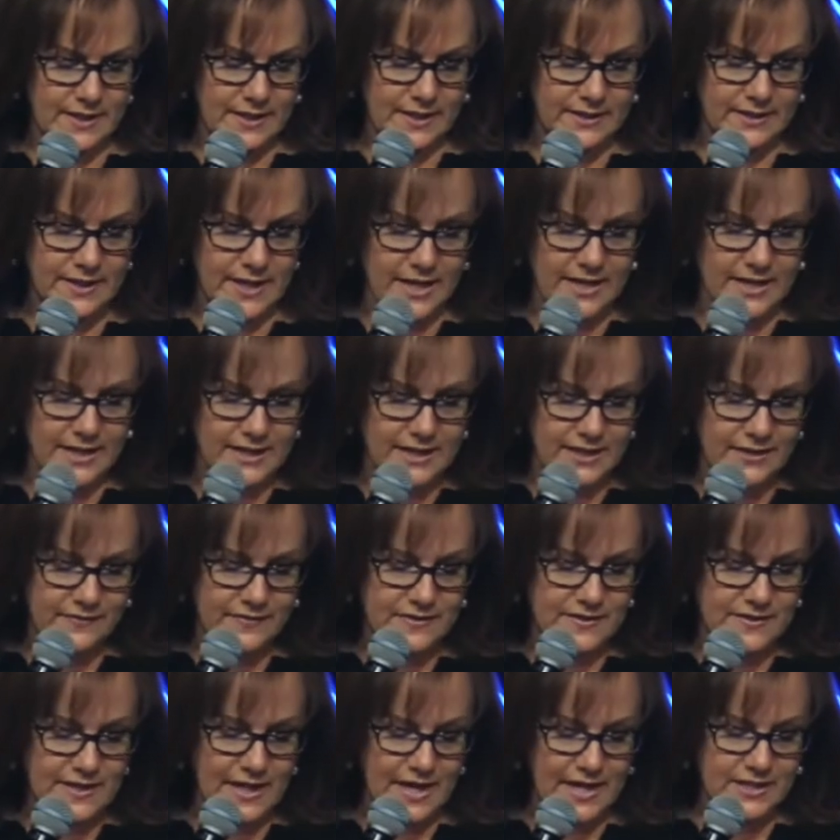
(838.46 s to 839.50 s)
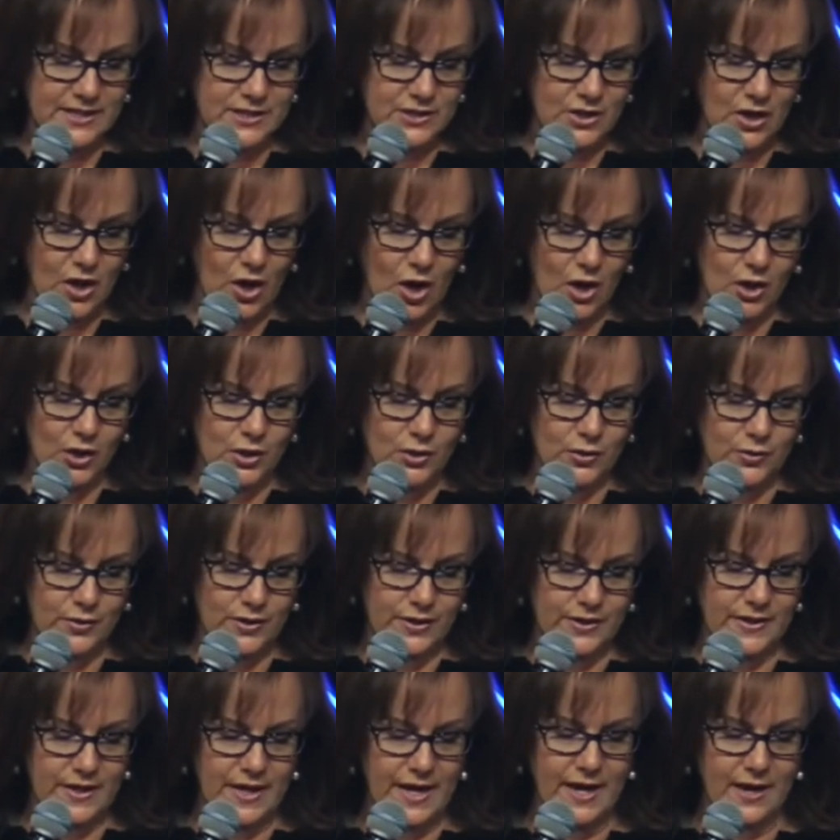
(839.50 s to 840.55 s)
and it gives light to all who are
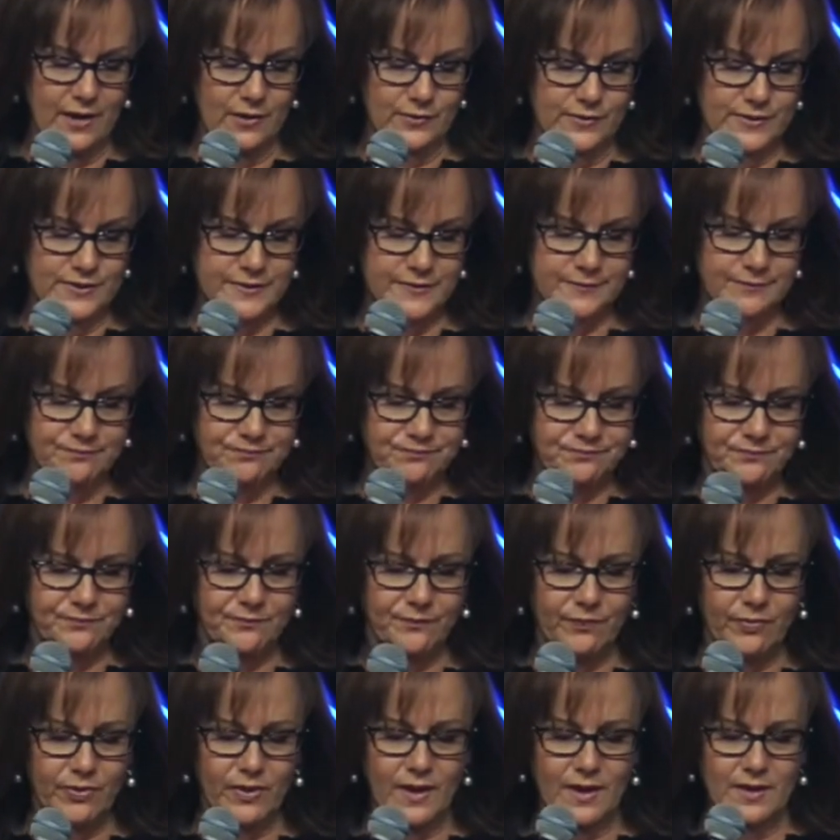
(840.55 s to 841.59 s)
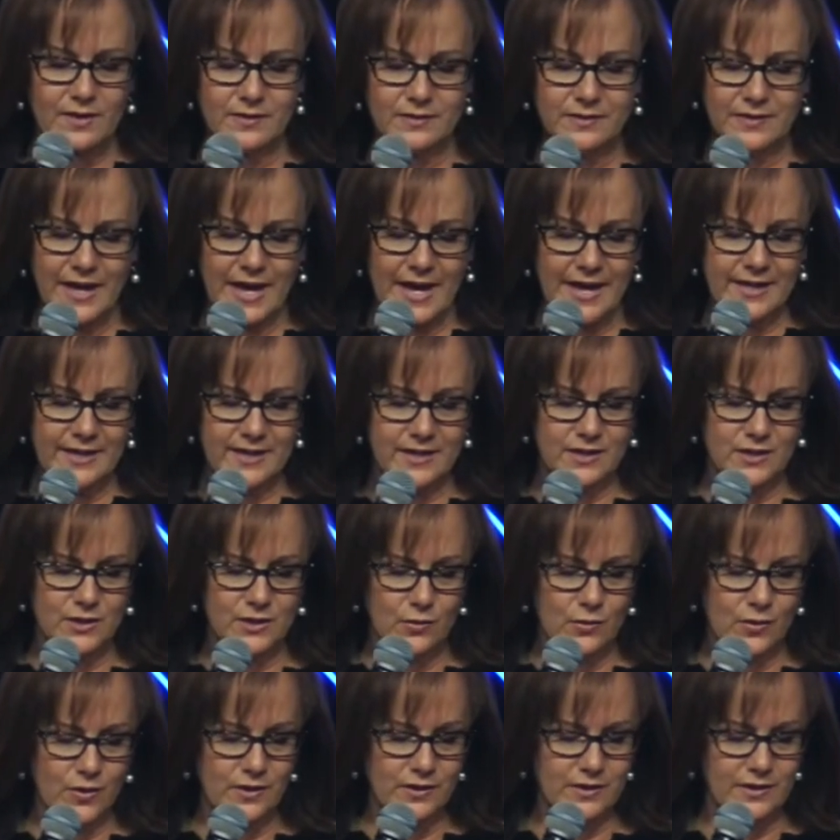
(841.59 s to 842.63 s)
in the house. Let
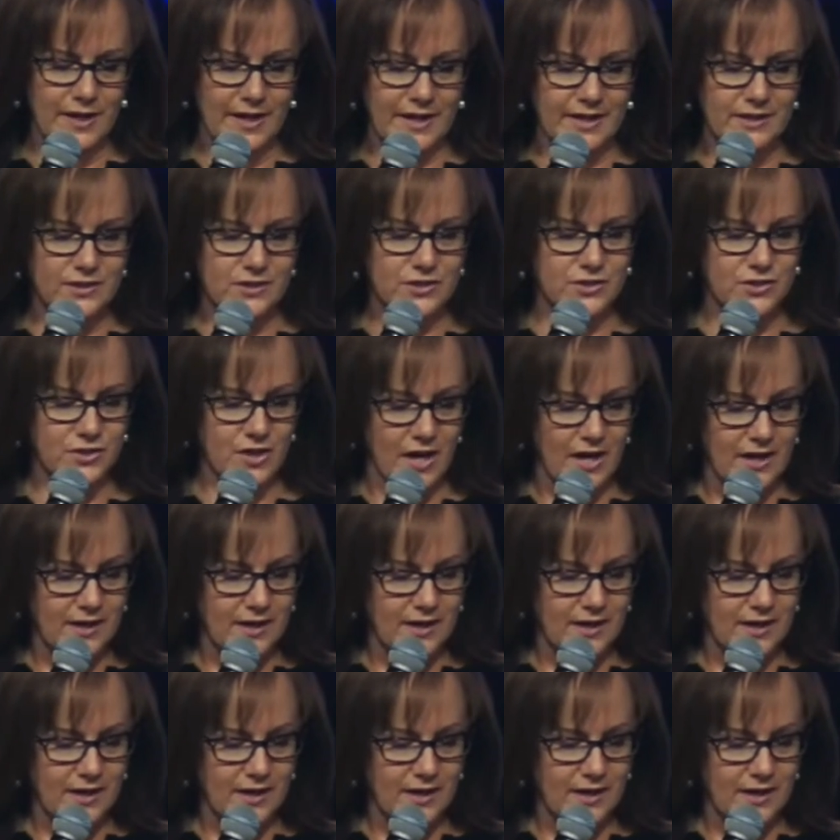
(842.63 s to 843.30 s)
your light shine